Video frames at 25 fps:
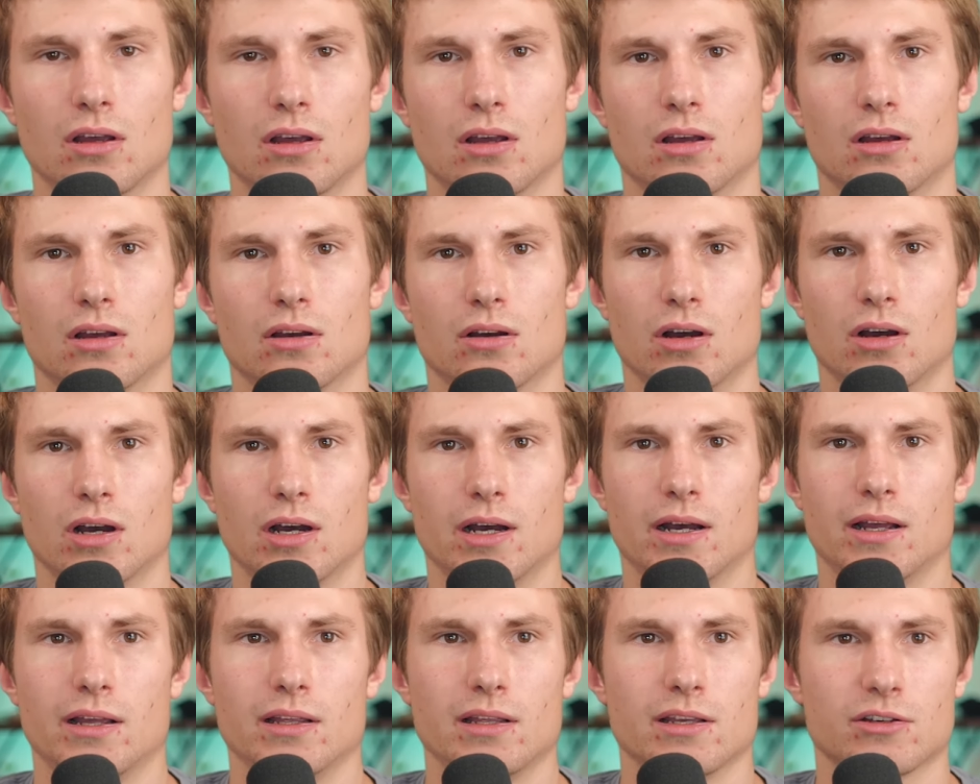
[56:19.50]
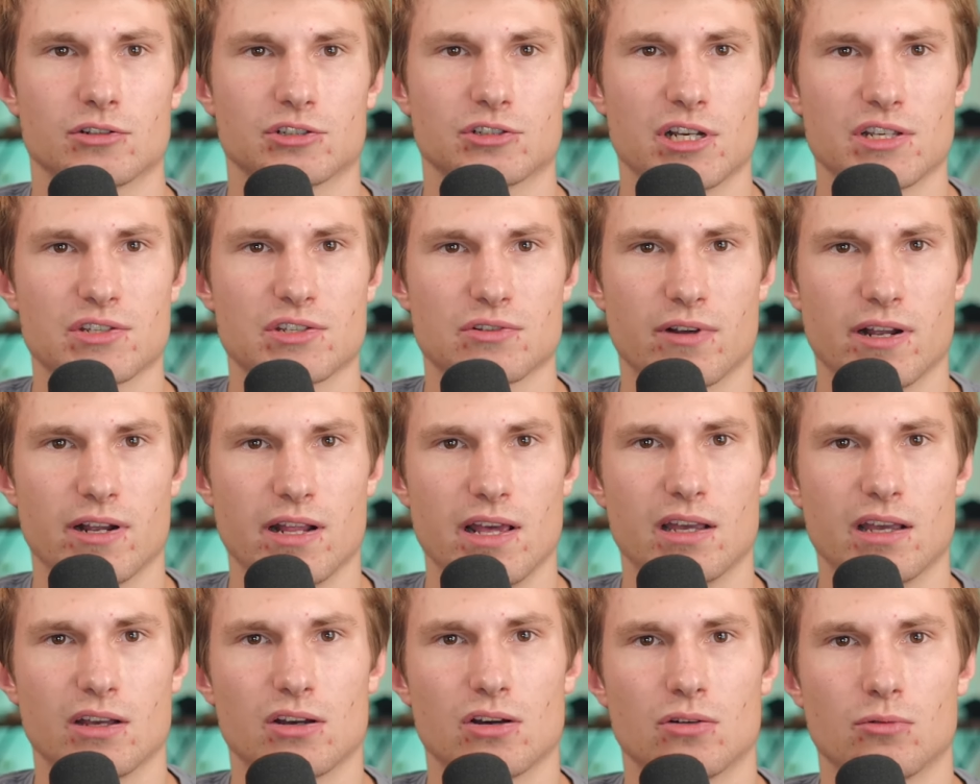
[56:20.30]
angle J is the right
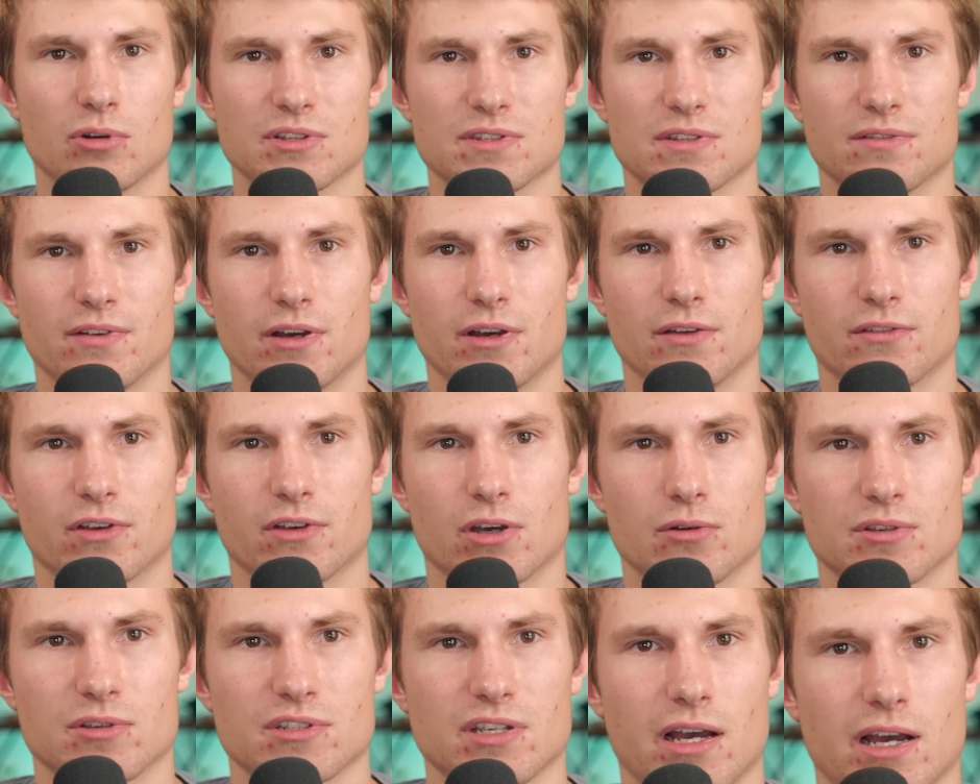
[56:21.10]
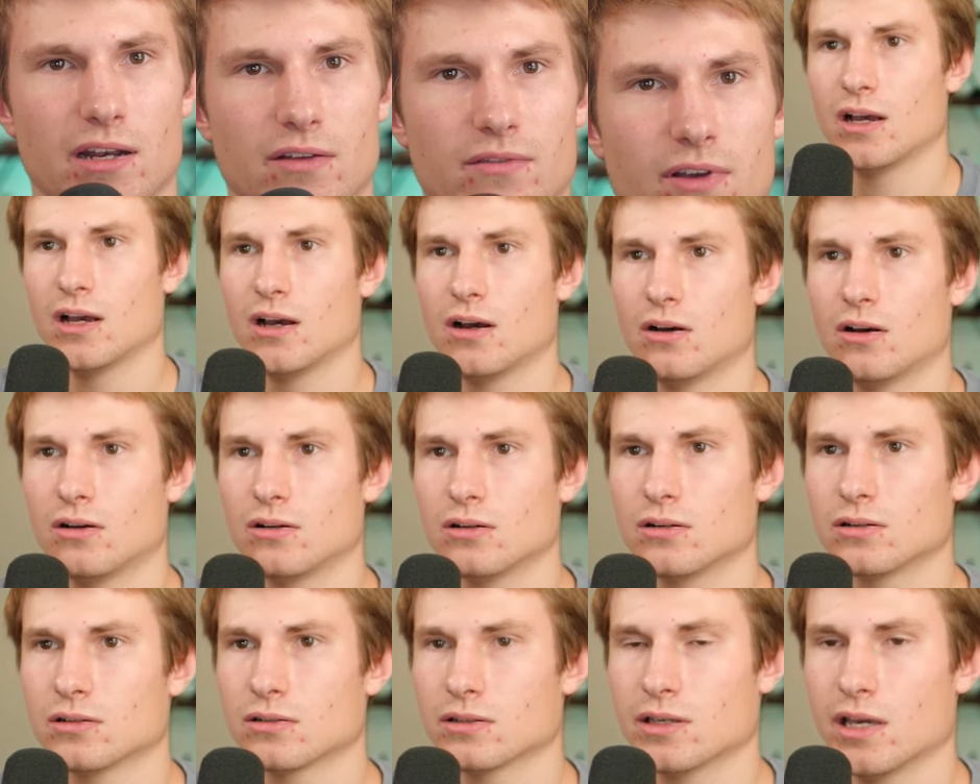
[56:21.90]
angle. What's the value of cosine of
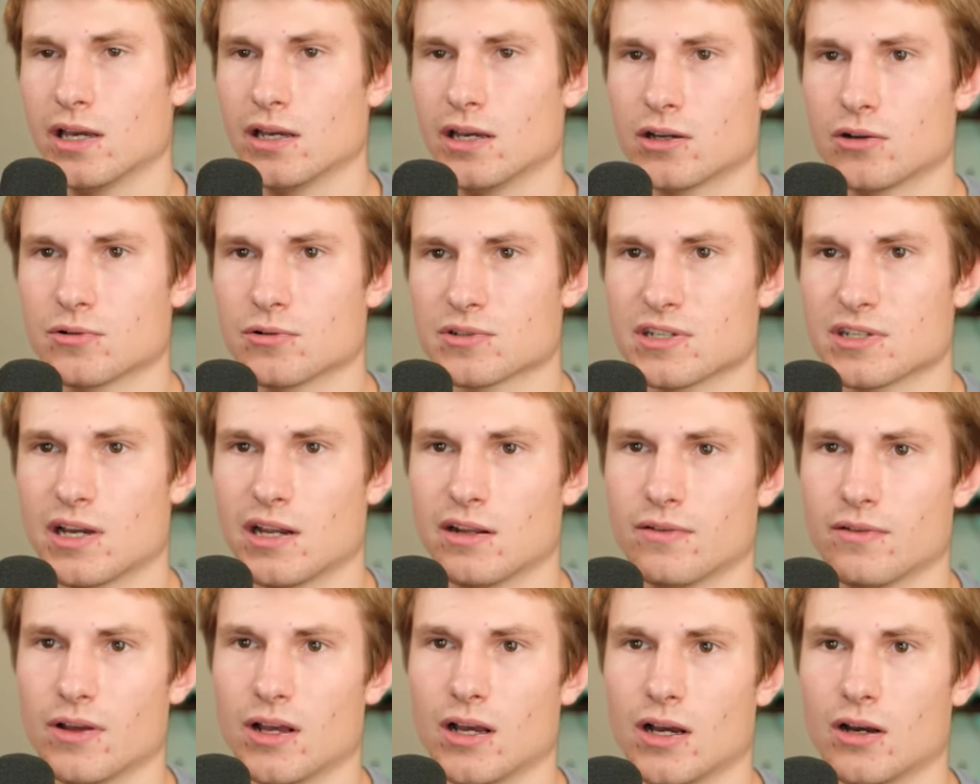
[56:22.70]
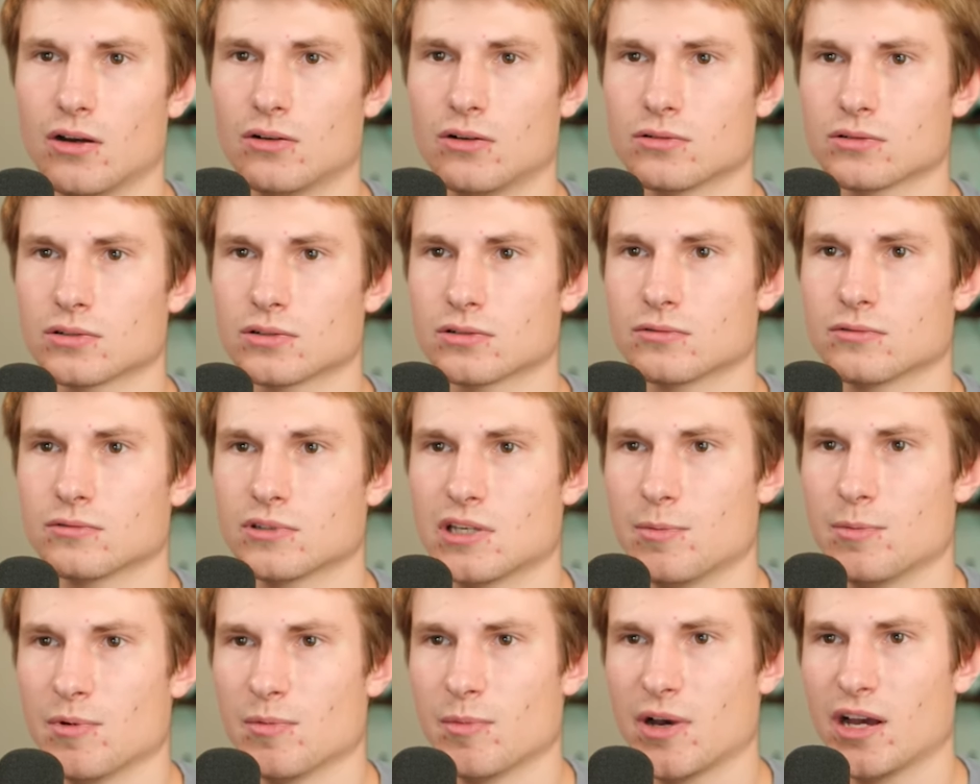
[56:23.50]
L? Okay, cosine of L,
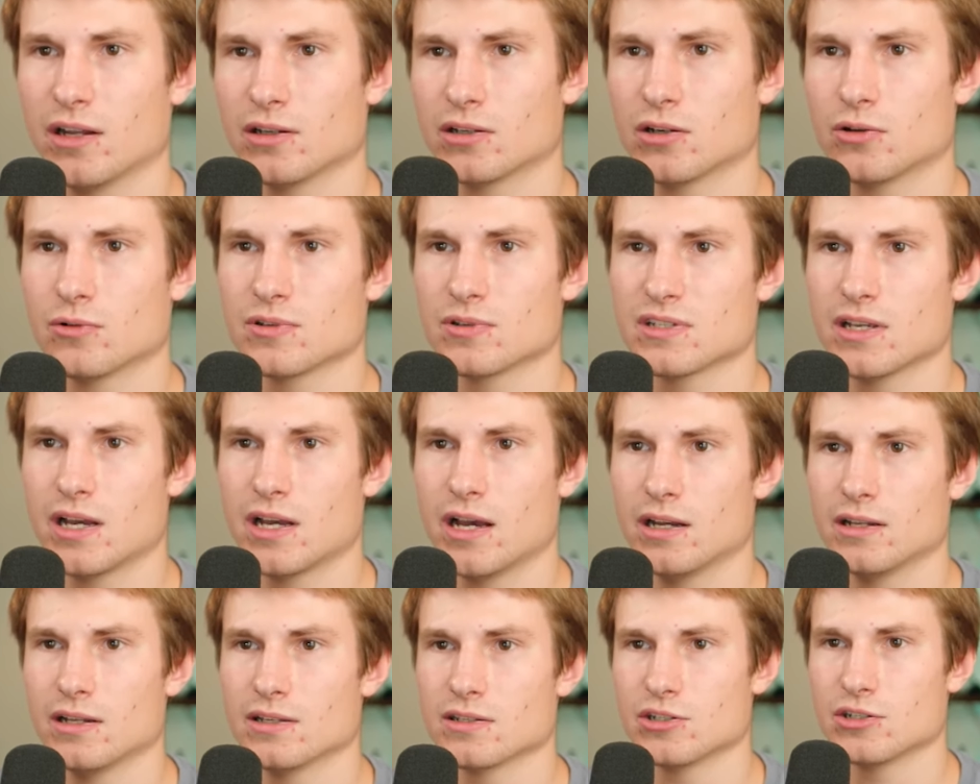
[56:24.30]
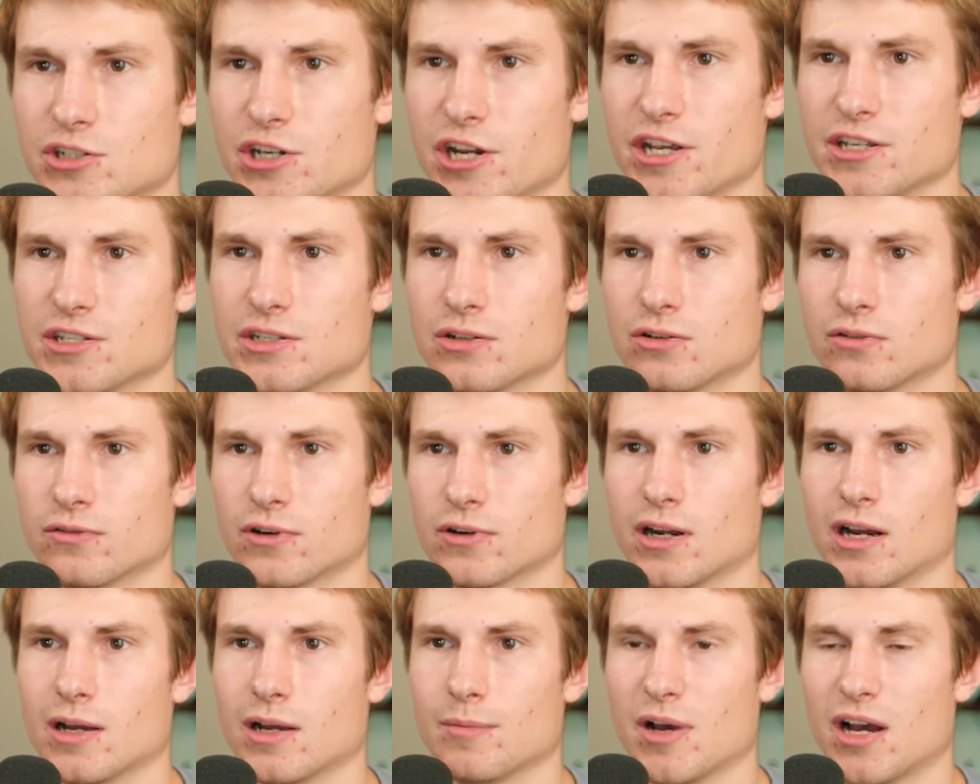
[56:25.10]
keep in mind cosine is adjacent over
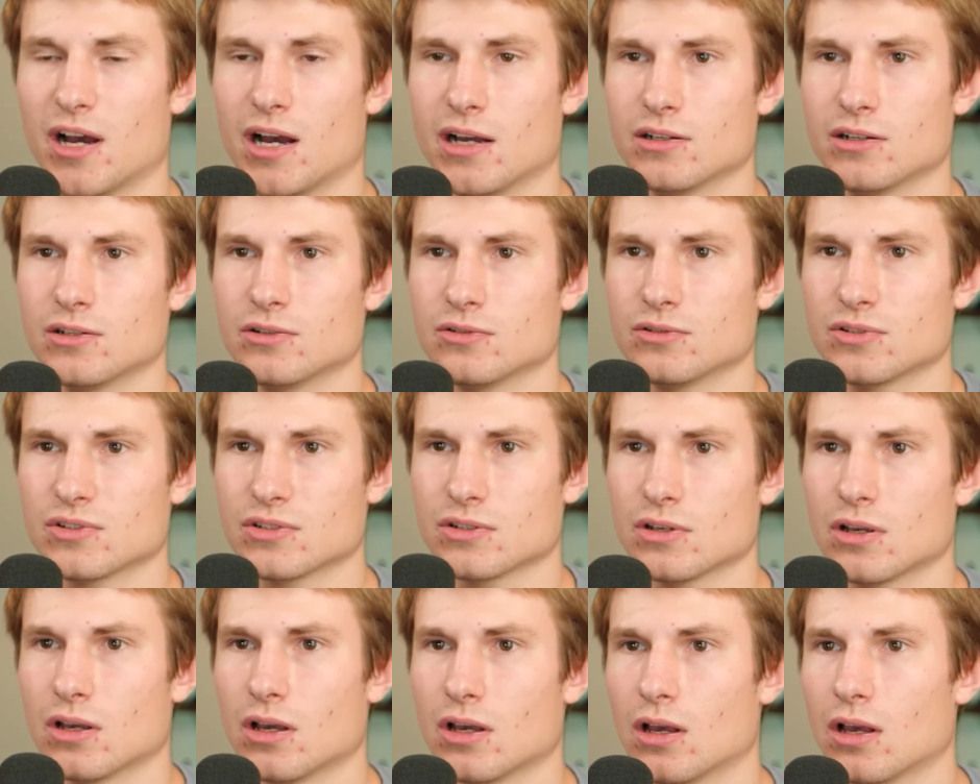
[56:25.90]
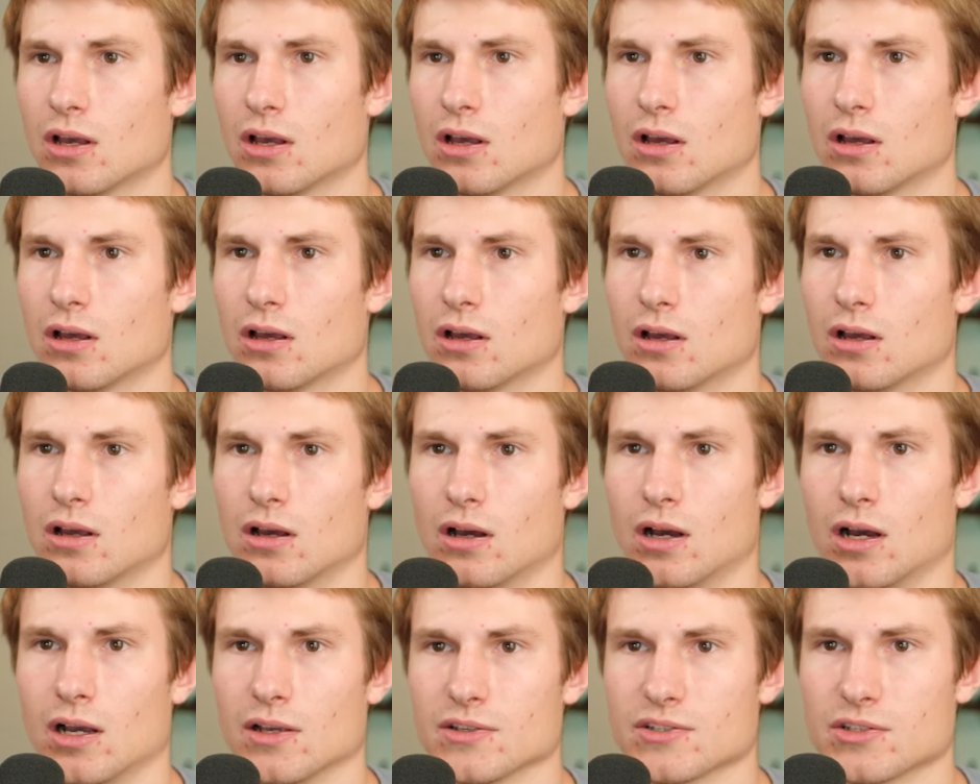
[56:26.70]
hypotenuse.
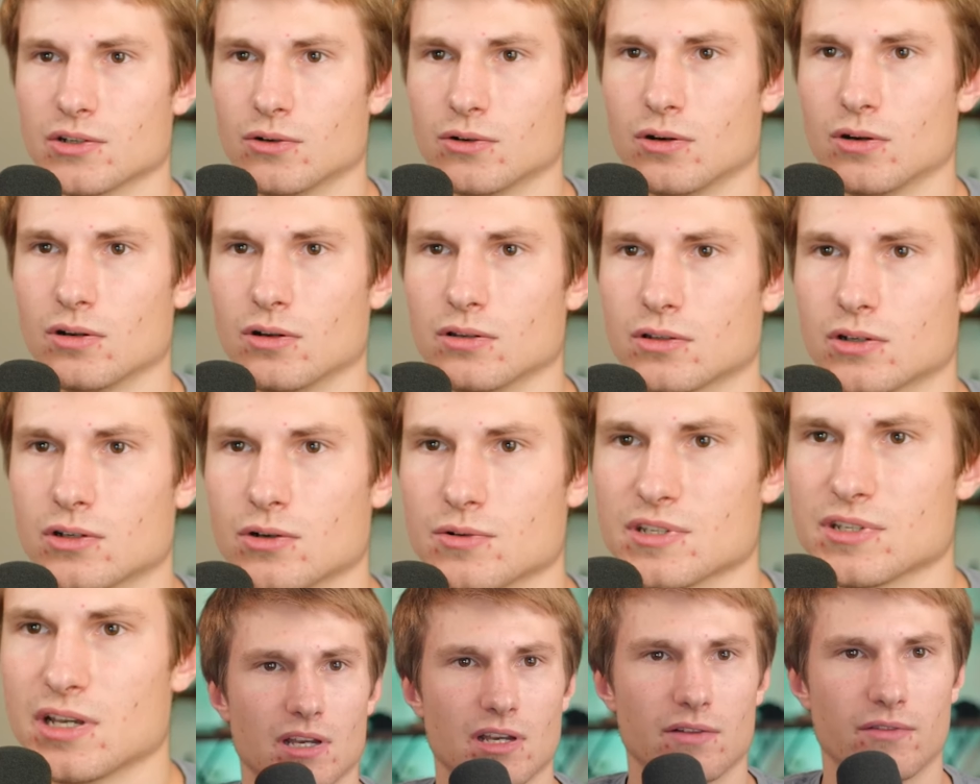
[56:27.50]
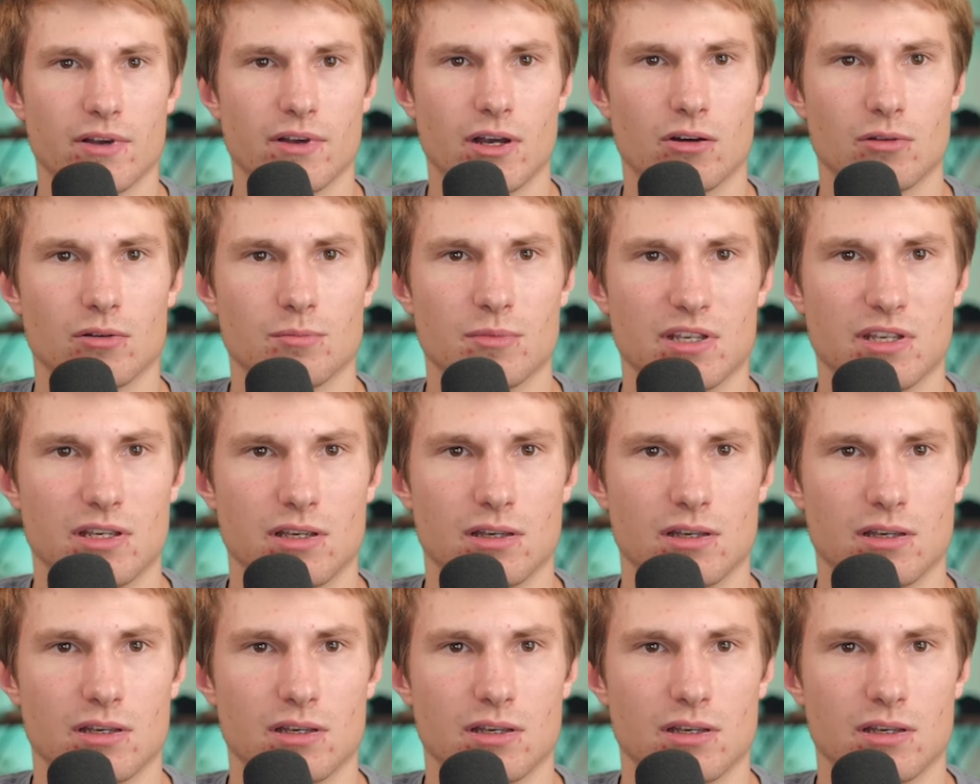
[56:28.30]
So cosine of L would be